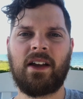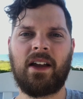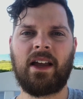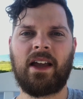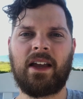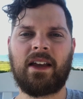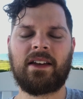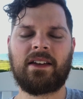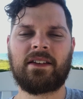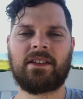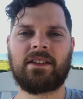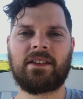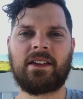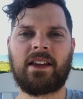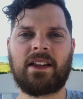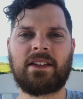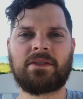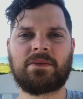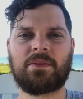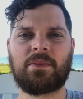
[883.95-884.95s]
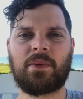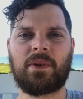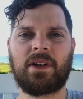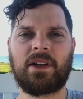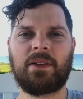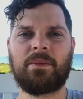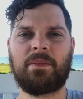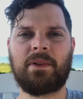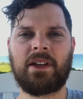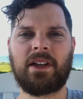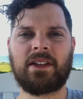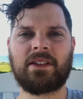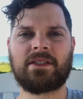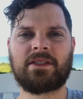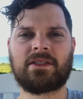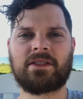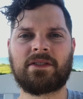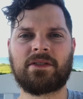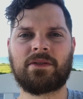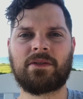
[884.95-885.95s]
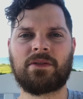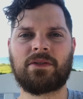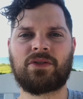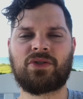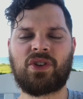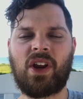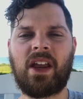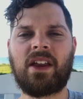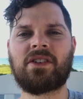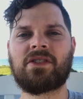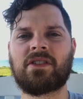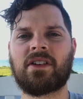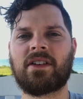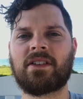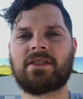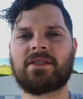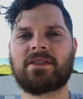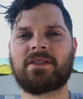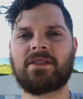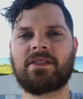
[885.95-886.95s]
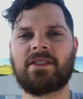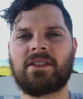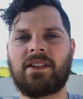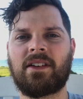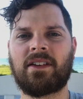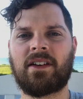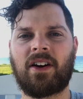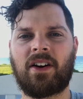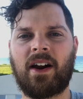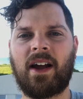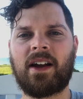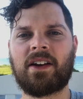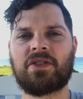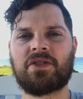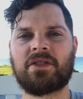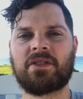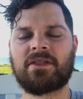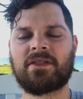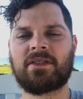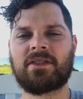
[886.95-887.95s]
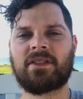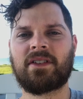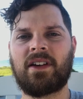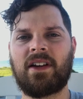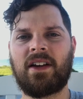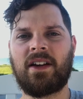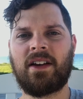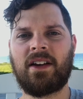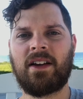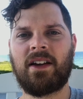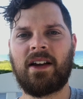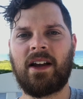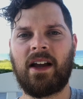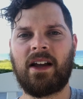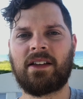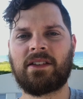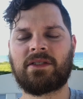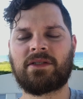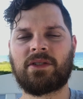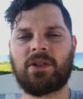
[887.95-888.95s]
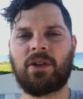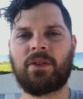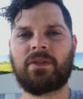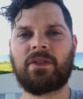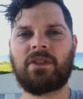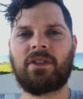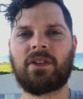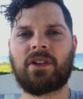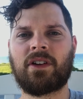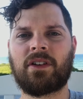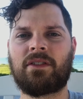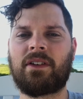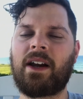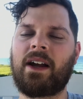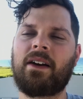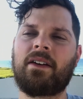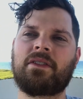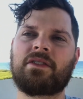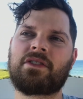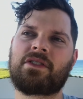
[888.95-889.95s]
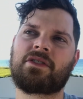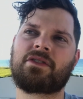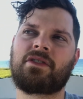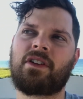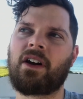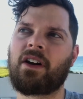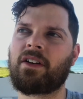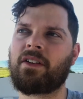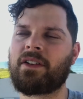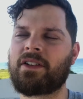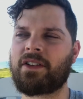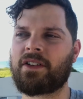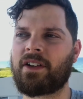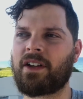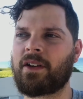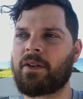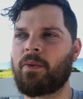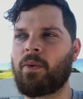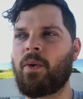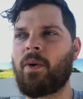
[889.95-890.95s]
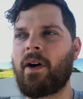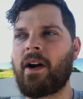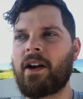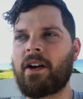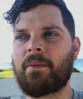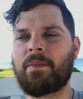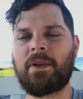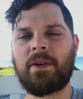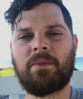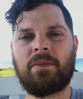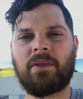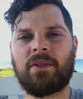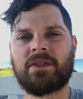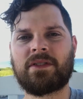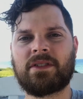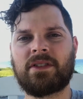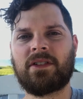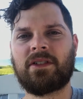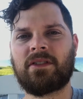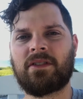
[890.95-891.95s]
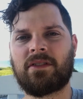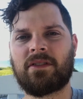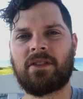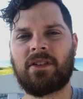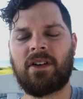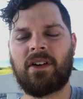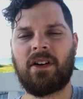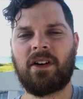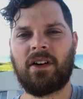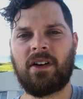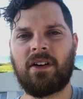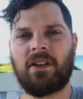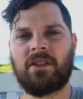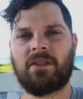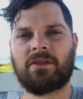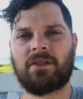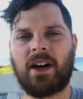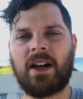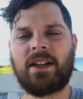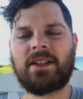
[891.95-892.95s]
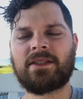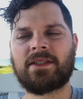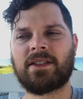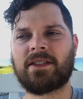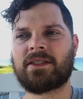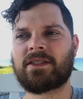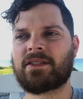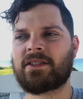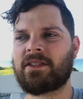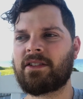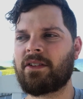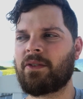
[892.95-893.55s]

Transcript: And that's where He begins to change us in our actions. And so if you're looking around just struggling, you're like, why are people still racist?